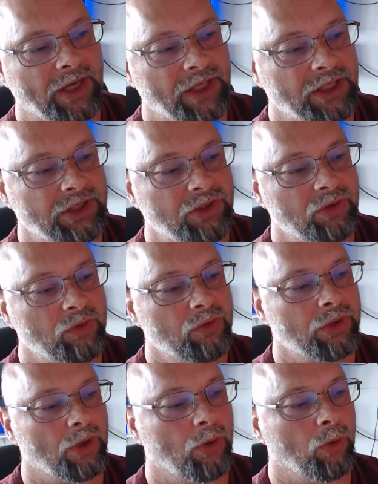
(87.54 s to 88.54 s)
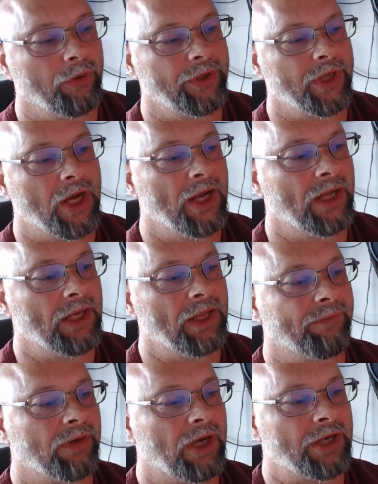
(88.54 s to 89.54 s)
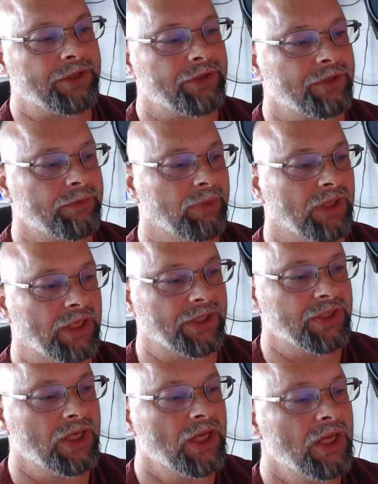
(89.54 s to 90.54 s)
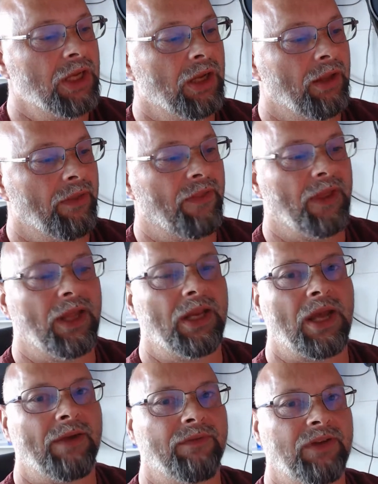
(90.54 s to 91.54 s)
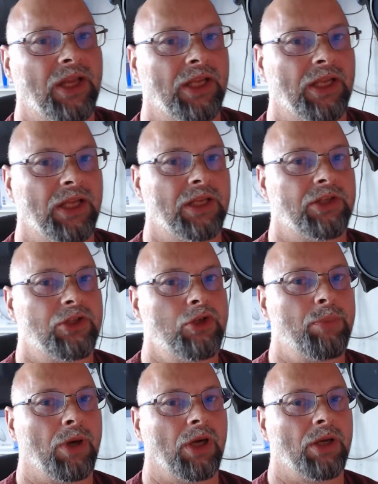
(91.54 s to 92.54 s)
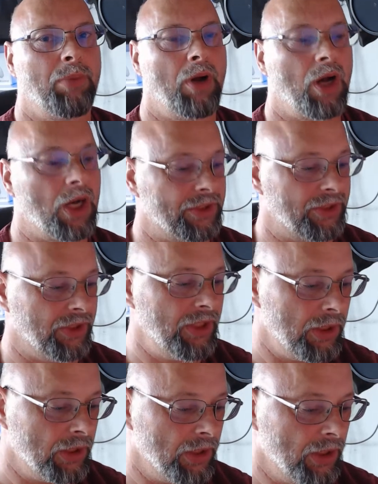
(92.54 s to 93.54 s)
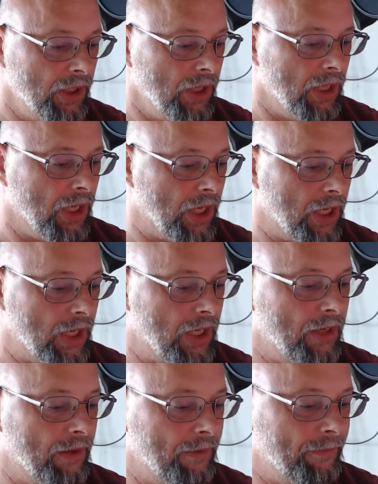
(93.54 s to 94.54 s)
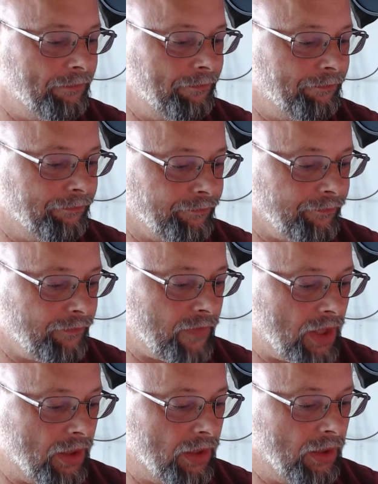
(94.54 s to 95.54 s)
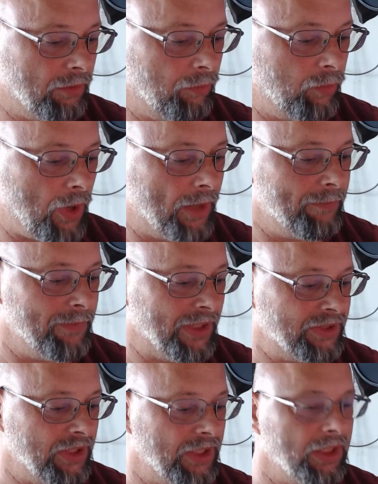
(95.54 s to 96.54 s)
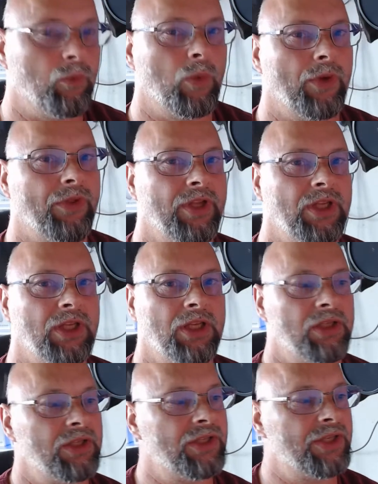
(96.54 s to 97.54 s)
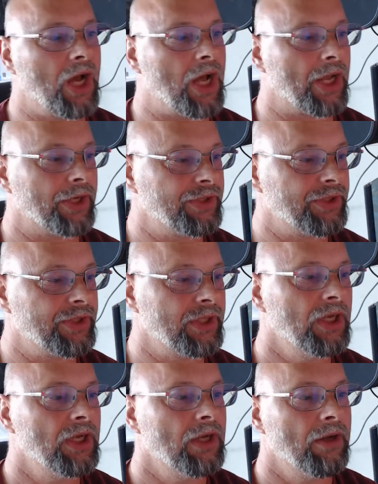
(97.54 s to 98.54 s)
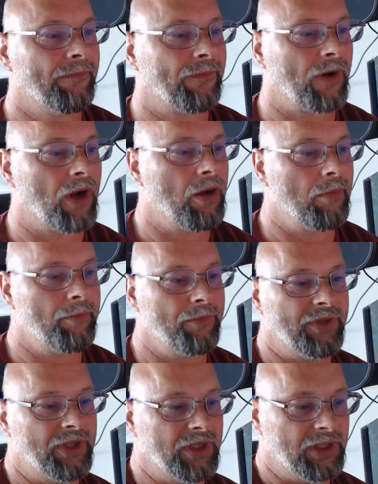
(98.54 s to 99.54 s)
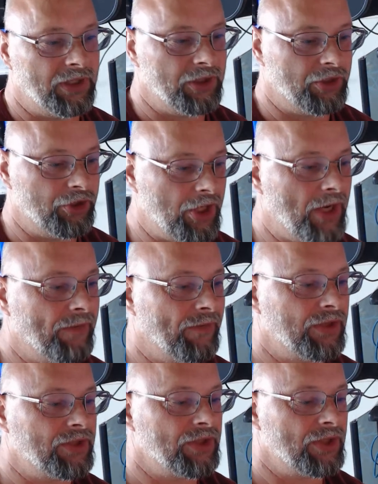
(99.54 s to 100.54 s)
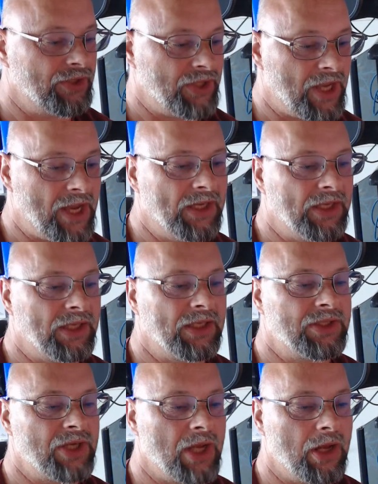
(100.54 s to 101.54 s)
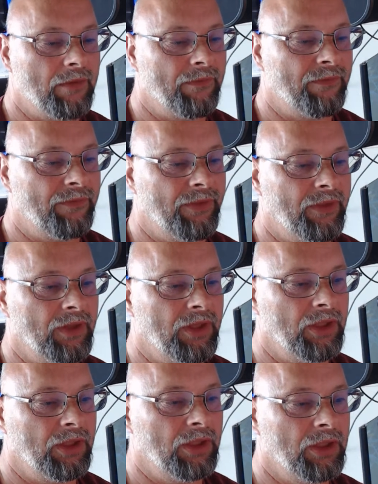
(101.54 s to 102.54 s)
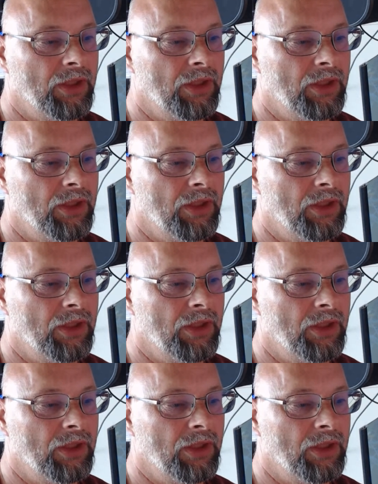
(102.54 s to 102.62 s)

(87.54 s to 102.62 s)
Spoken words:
into to hold the ILF risers in place. Then I've taken 2-part epoxy and mixed it in with the dust from the shavings and the sandings of the